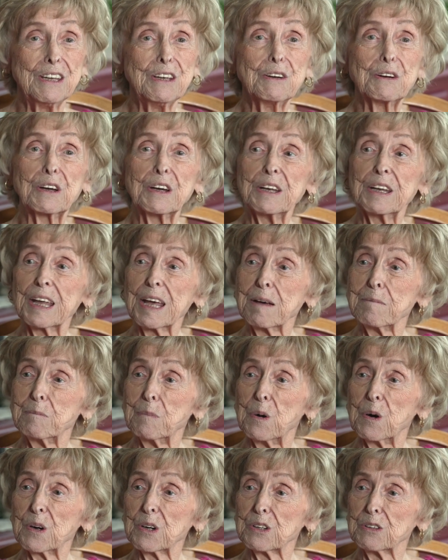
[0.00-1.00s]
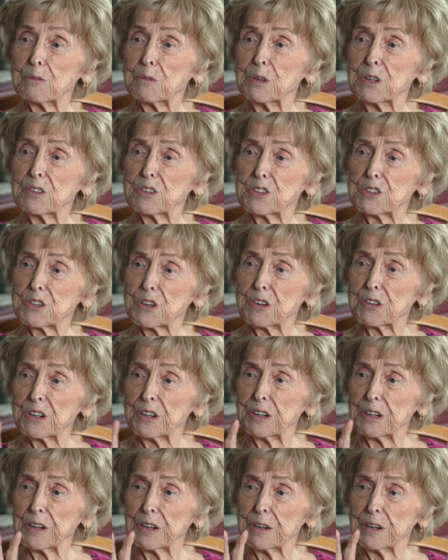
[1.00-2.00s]
You can get more with
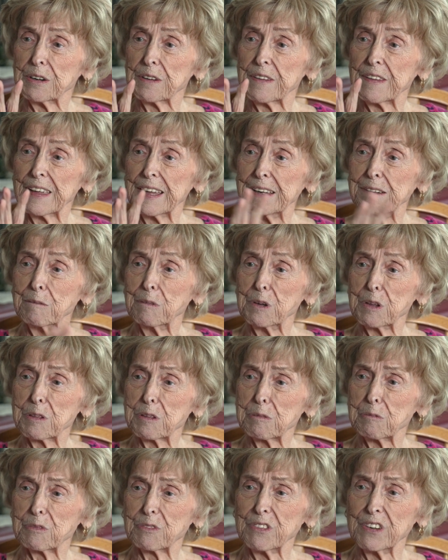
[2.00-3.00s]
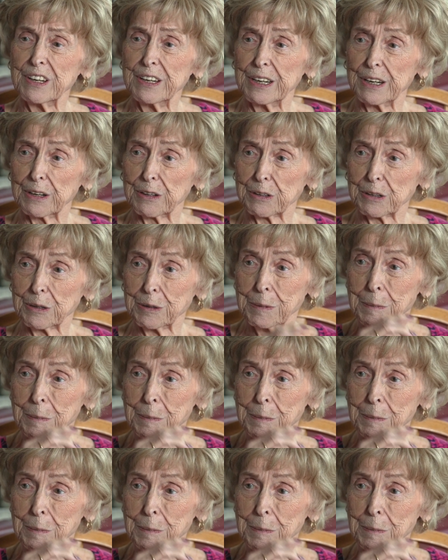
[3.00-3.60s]
sugar than with vinegar.